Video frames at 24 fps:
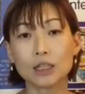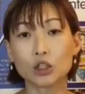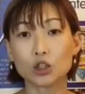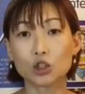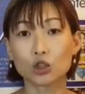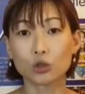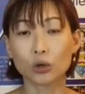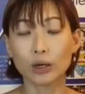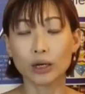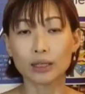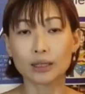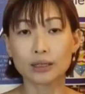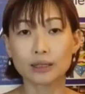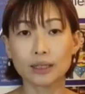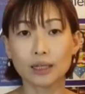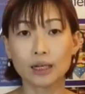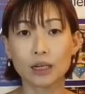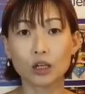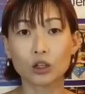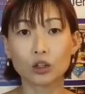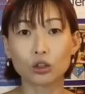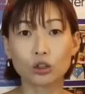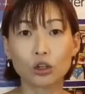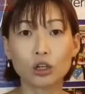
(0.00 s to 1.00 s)
strengths
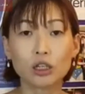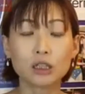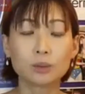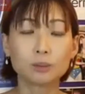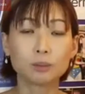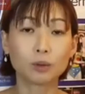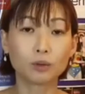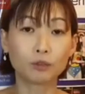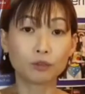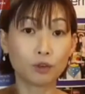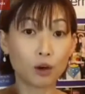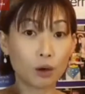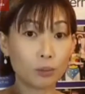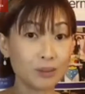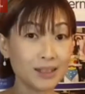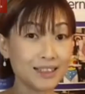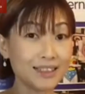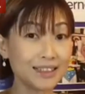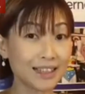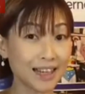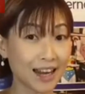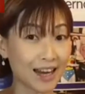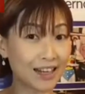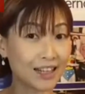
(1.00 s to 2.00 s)
across
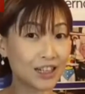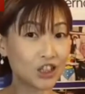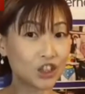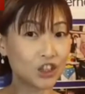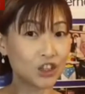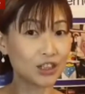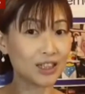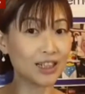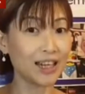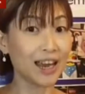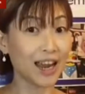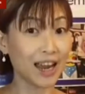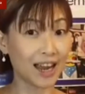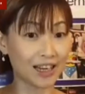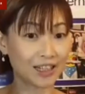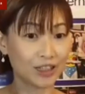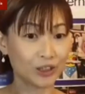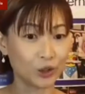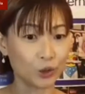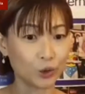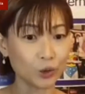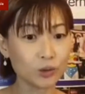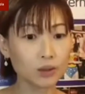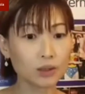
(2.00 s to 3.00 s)
performance, energy,
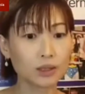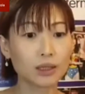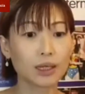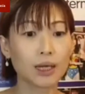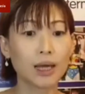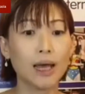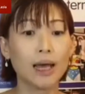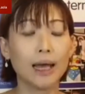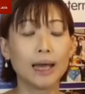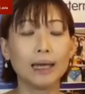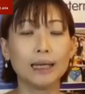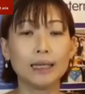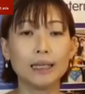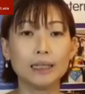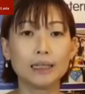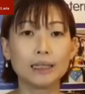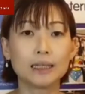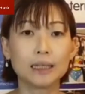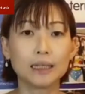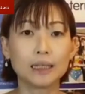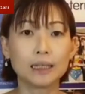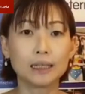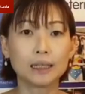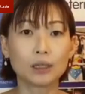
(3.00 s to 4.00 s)
and use. It
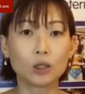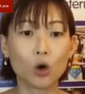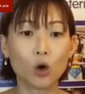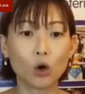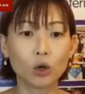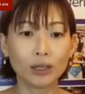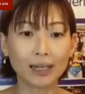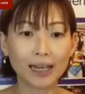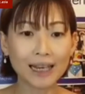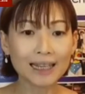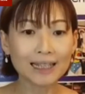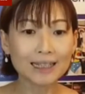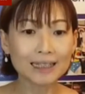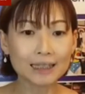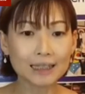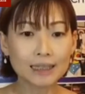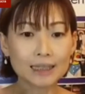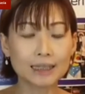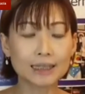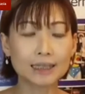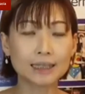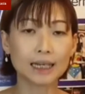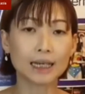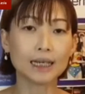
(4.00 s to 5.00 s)
collates
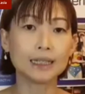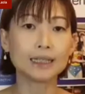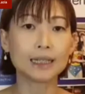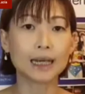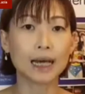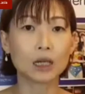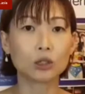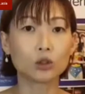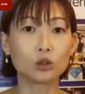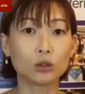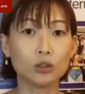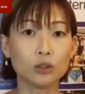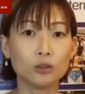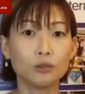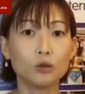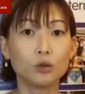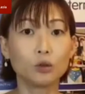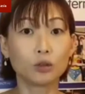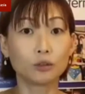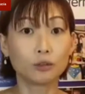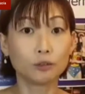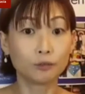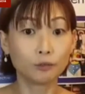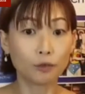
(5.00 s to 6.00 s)
this data to give you
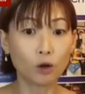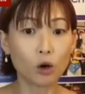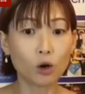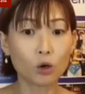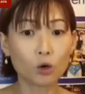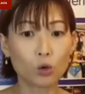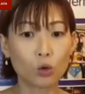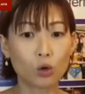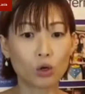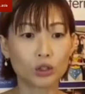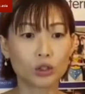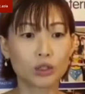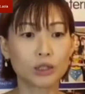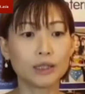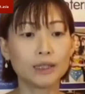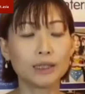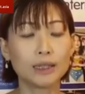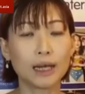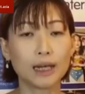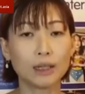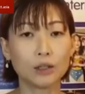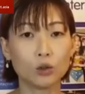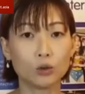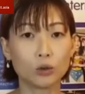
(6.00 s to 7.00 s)
the 4 quadrant
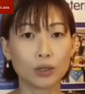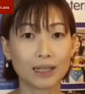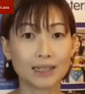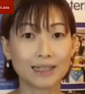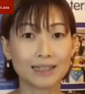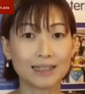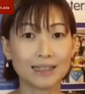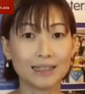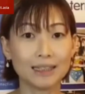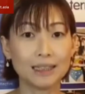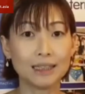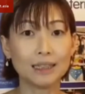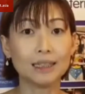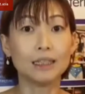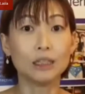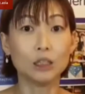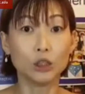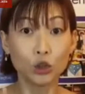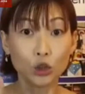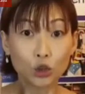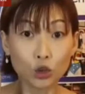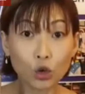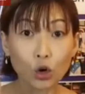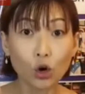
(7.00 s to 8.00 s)
that you can see in
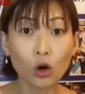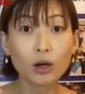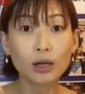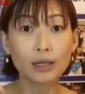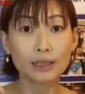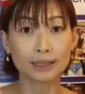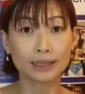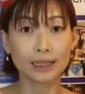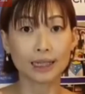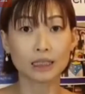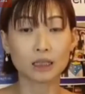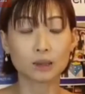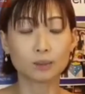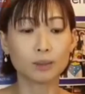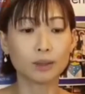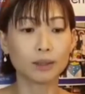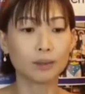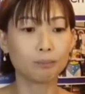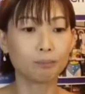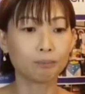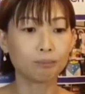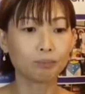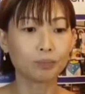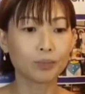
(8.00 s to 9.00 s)
your assessment.
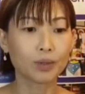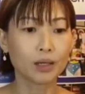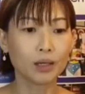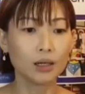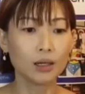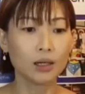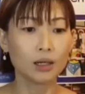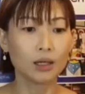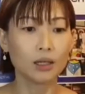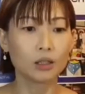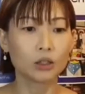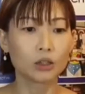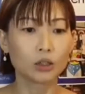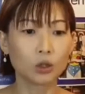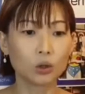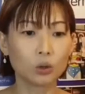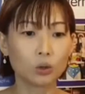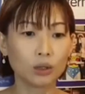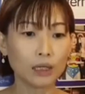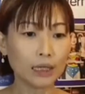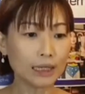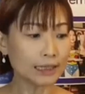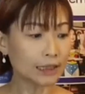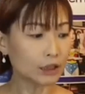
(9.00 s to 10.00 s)

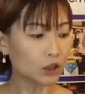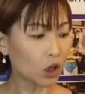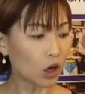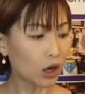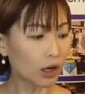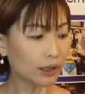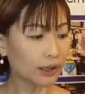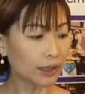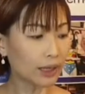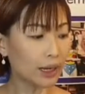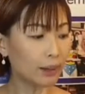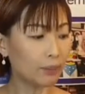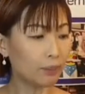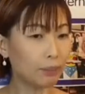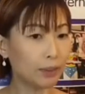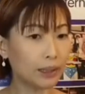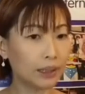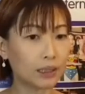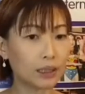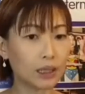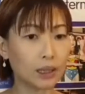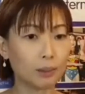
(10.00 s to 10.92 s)
So let's talk a bit